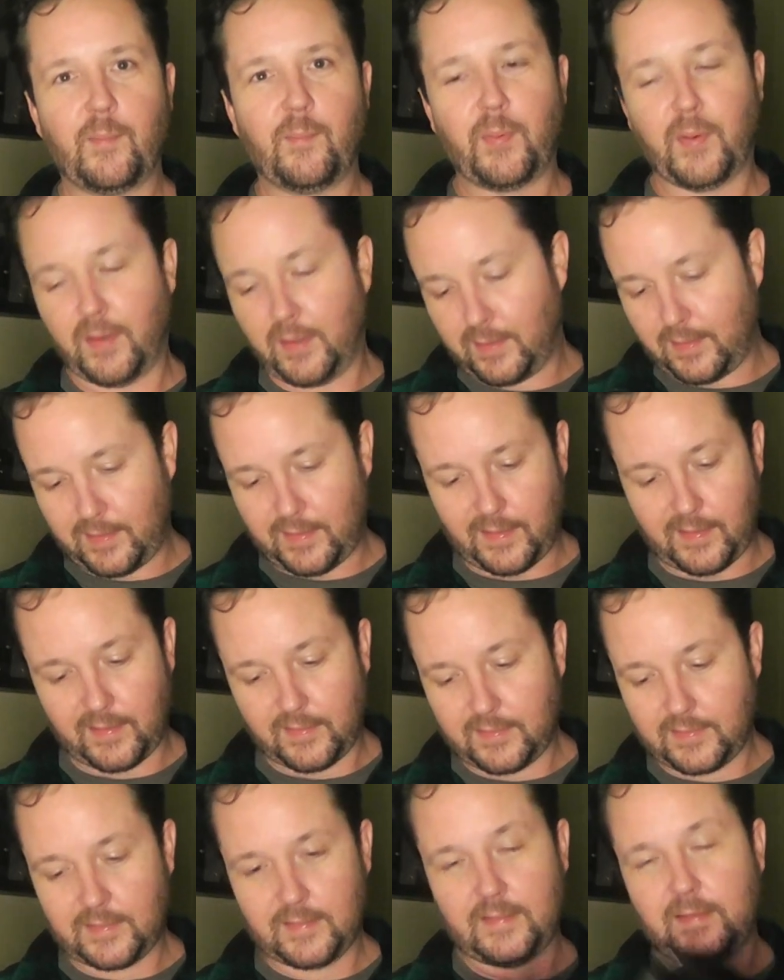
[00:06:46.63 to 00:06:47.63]
But,
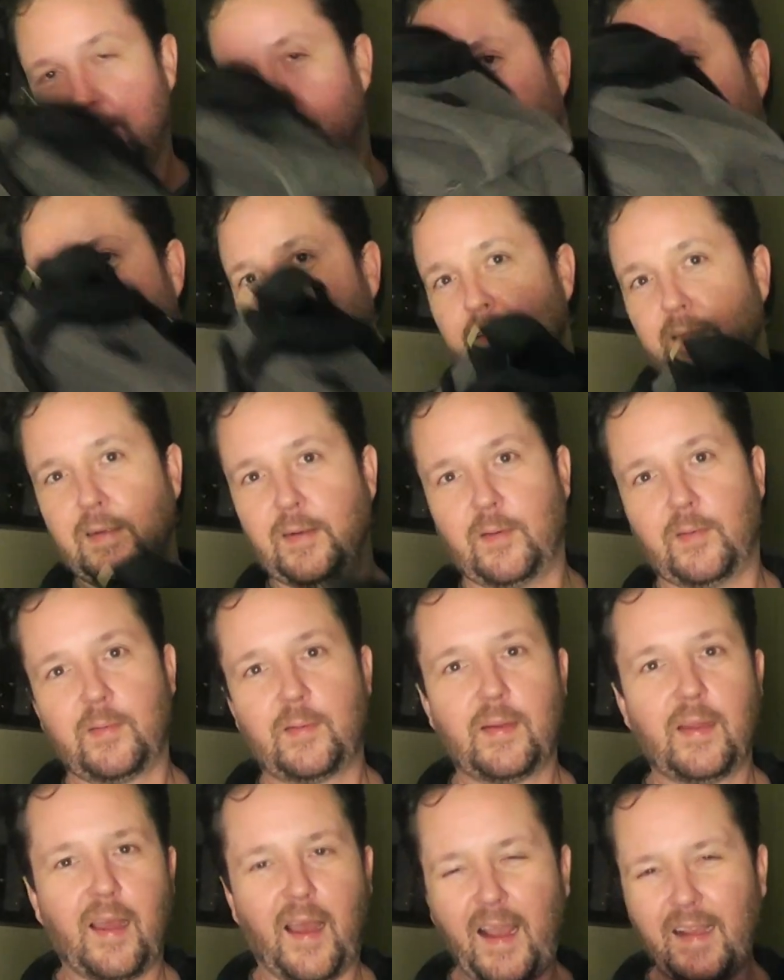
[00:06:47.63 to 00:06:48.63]
you know,
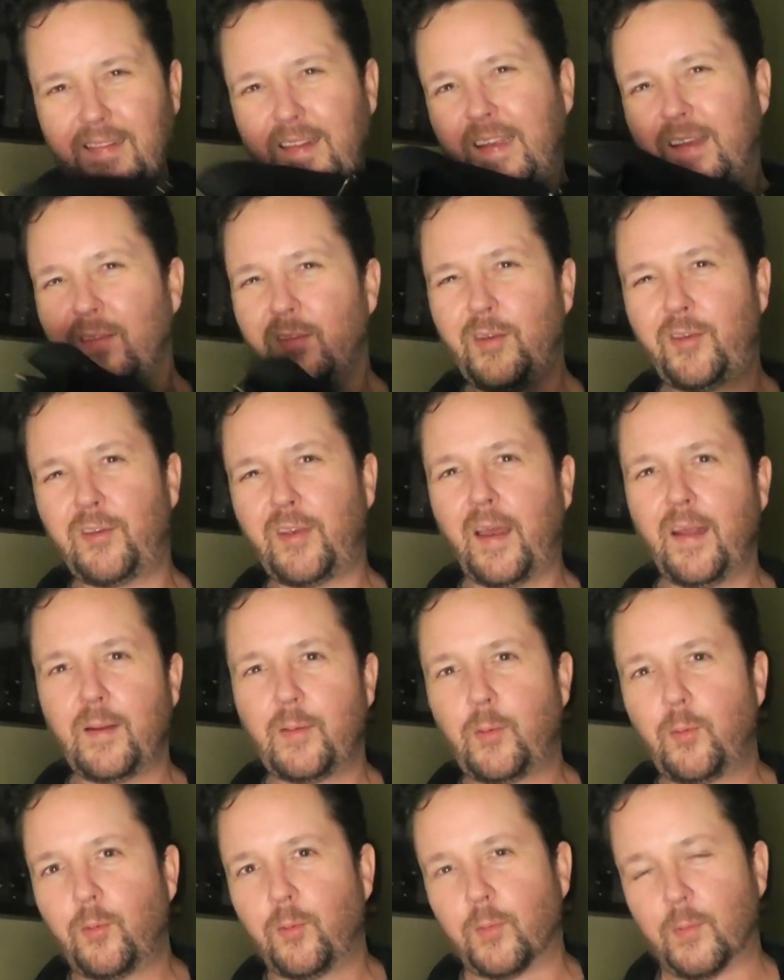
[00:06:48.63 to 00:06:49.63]
I think it looks kind
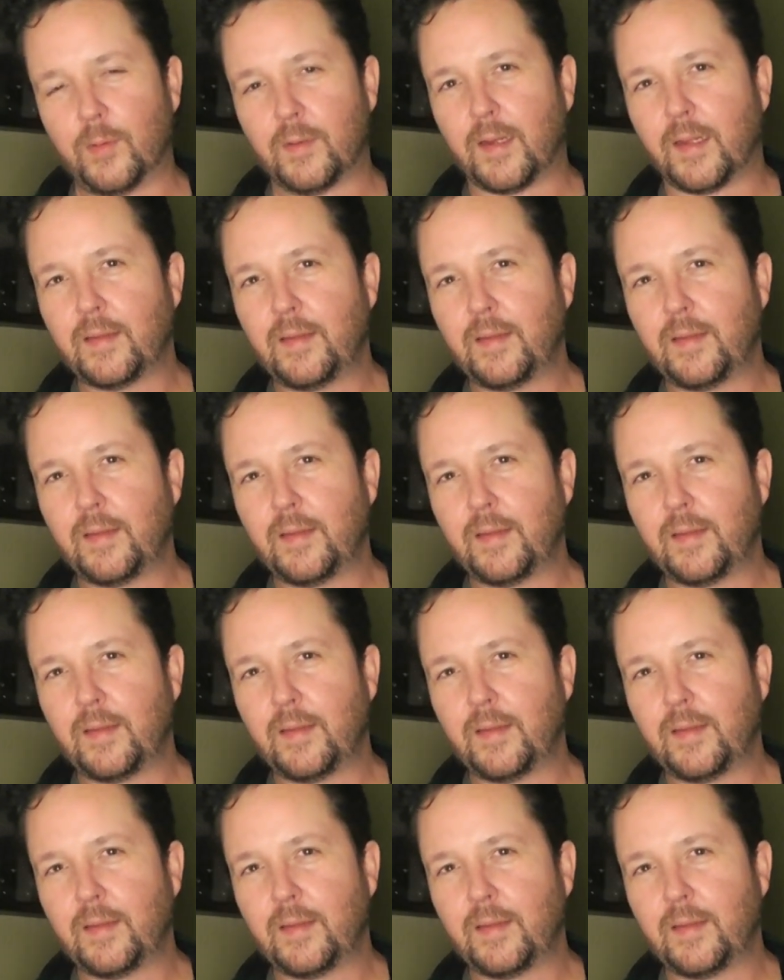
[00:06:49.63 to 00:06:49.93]
of cool.